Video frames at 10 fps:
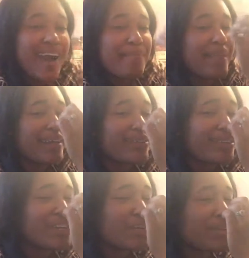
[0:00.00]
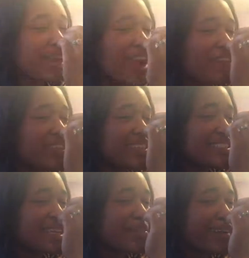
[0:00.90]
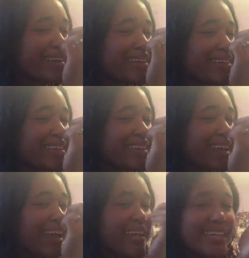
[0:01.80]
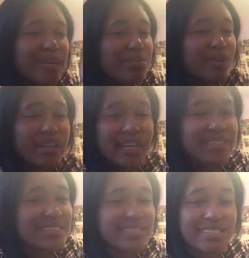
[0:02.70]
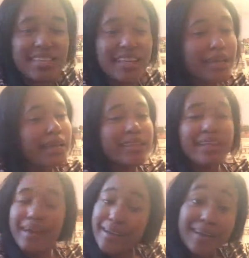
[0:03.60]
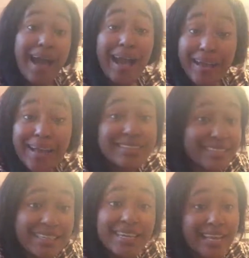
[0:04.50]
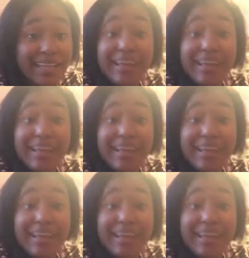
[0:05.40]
i'm not going to no more africans to get my hair done like to get braids like i got to connect